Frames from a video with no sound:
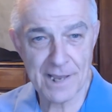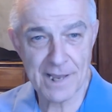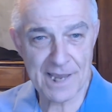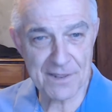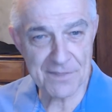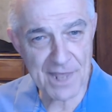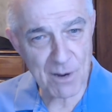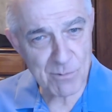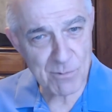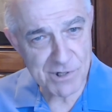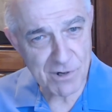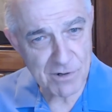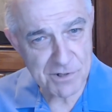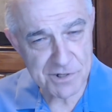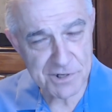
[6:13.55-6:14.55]
And that was
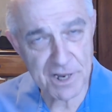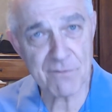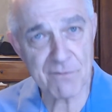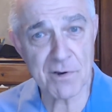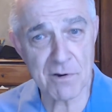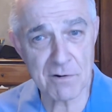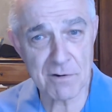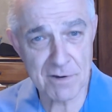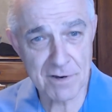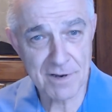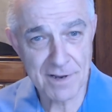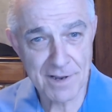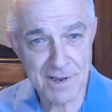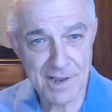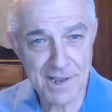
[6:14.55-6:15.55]
our Savior.
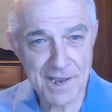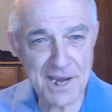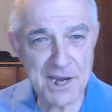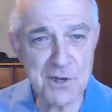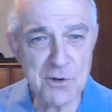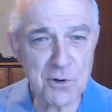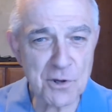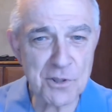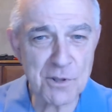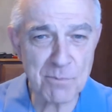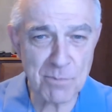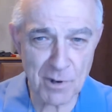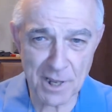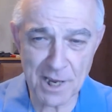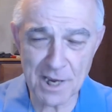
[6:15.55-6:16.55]
He took the
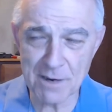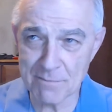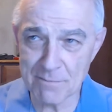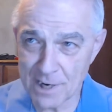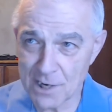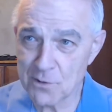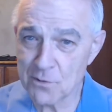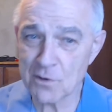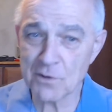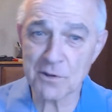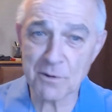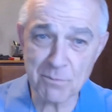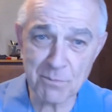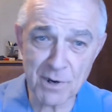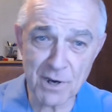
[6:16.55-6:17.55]
blame. He took
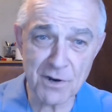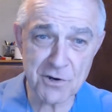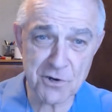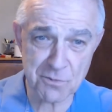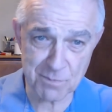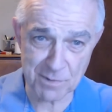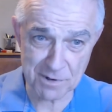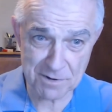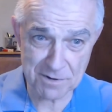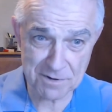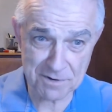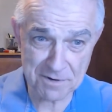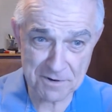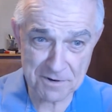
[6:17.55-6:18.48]
the punishment.